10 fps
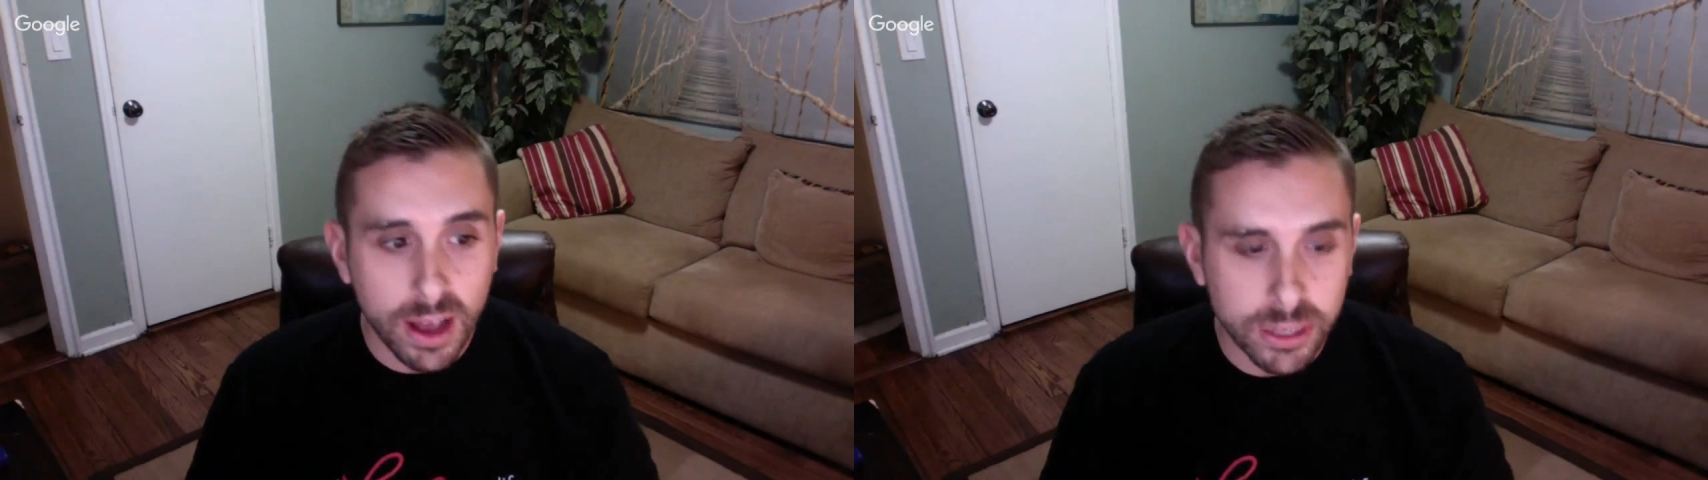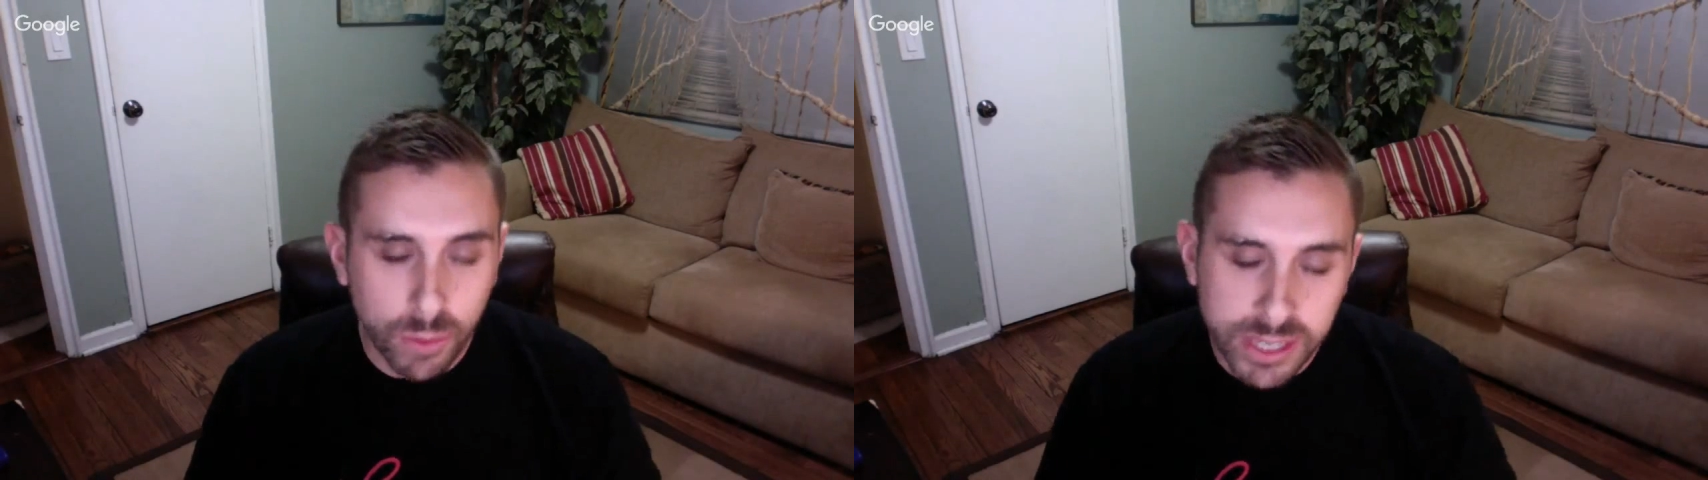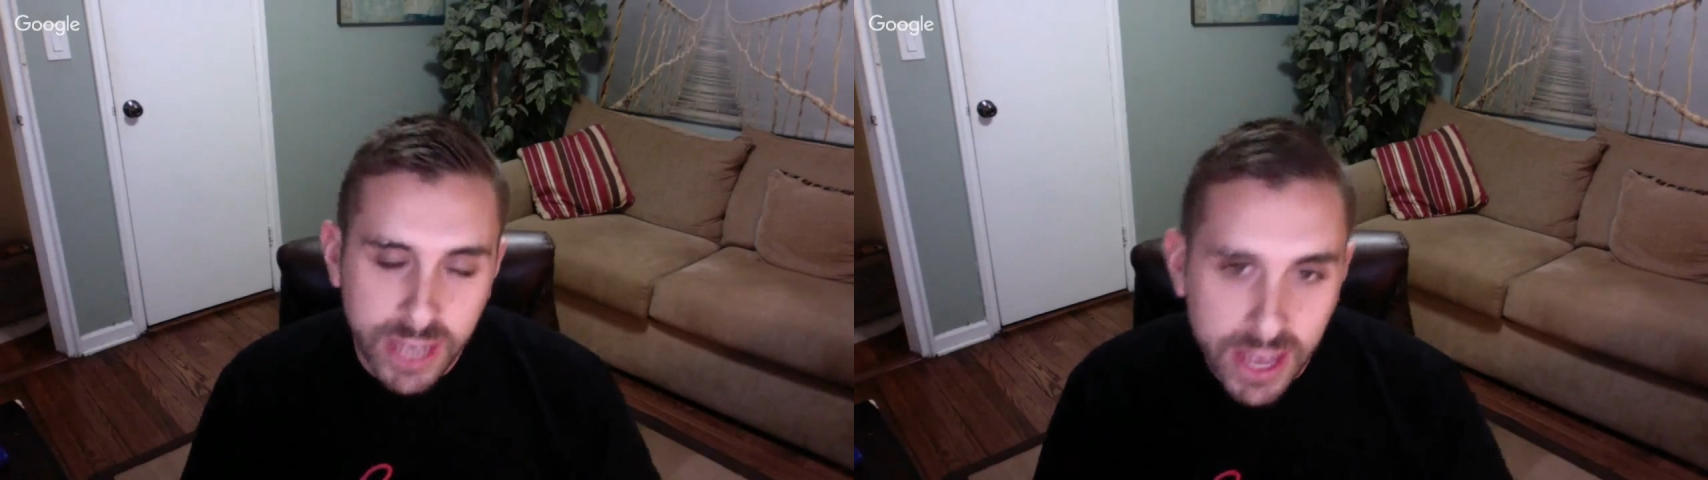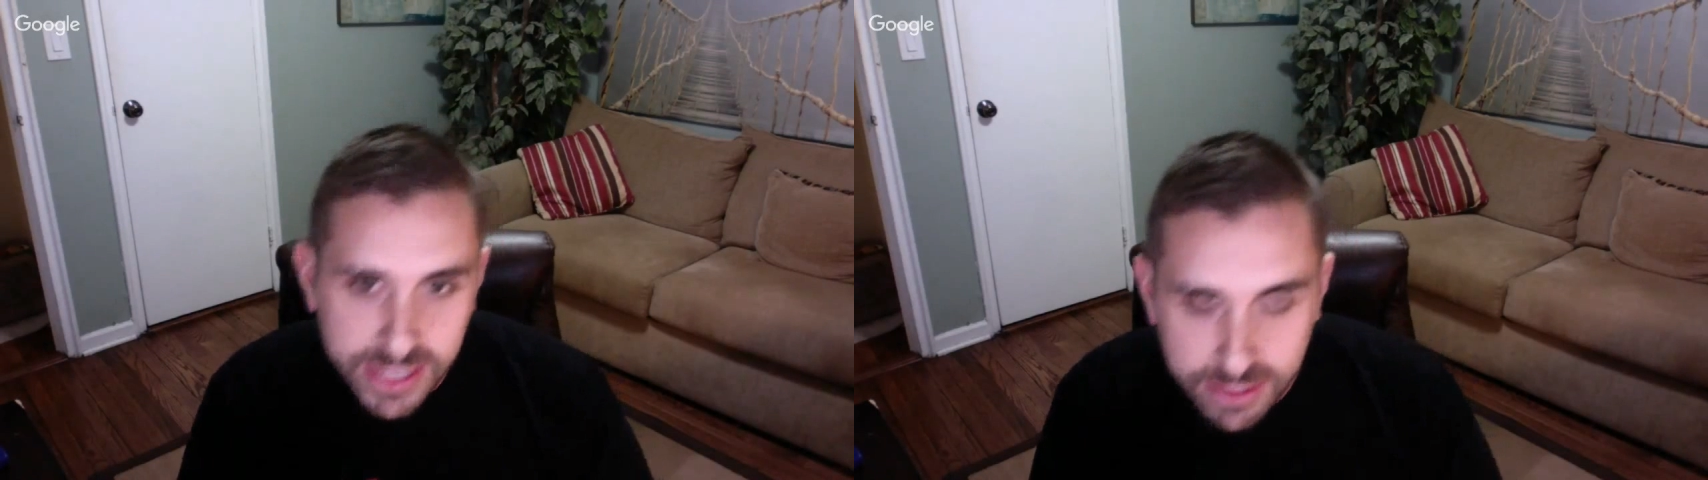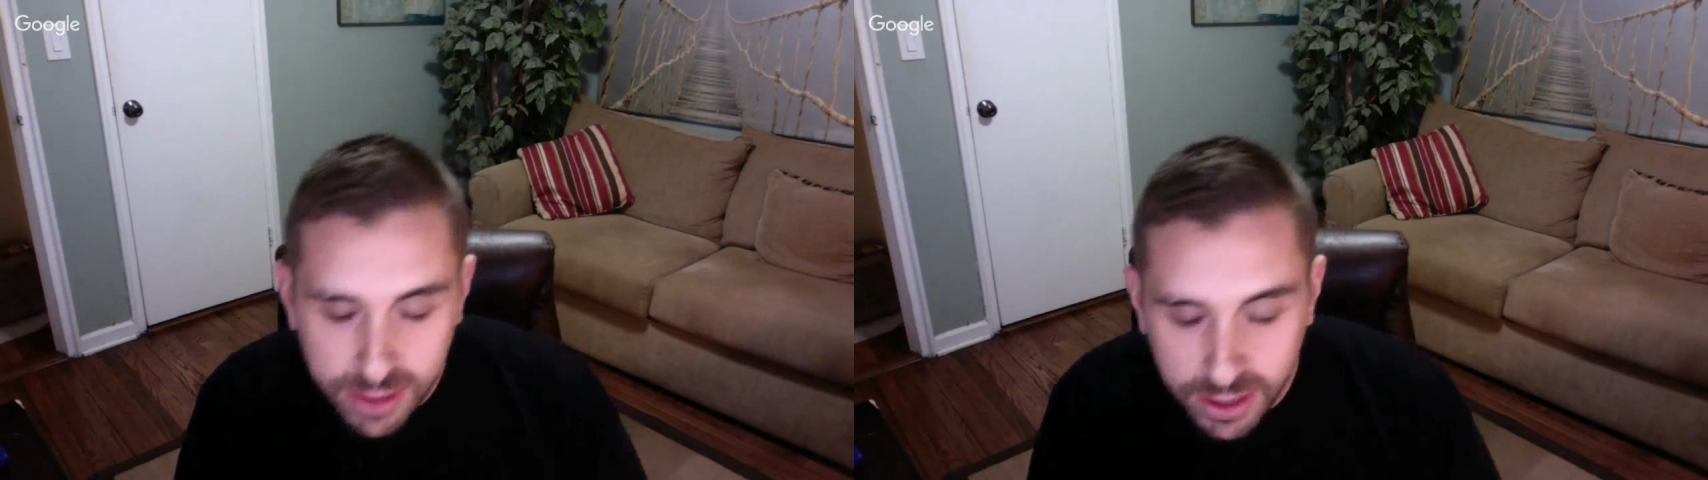So once
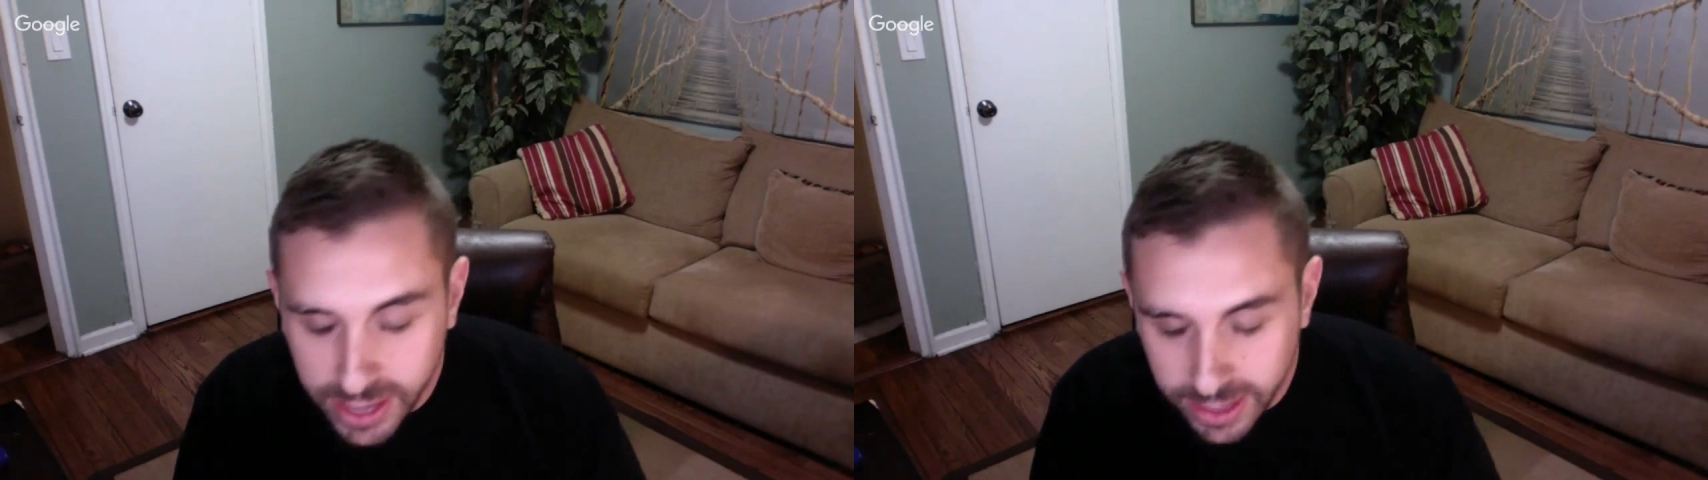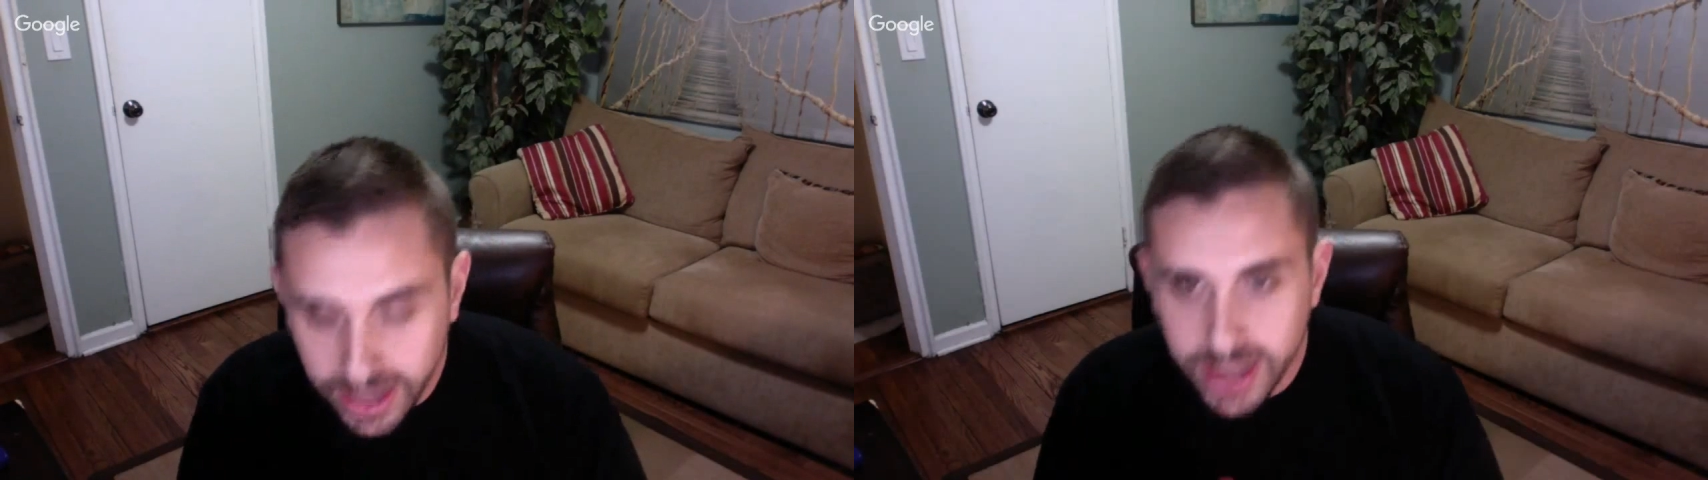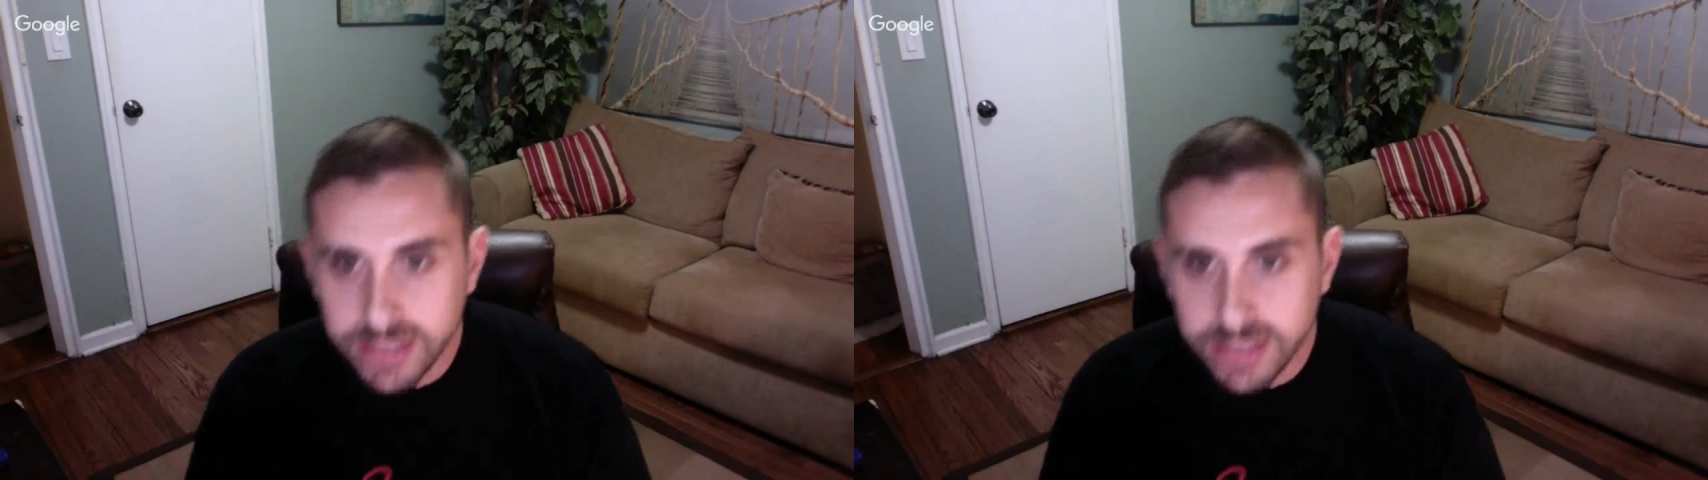again, guys,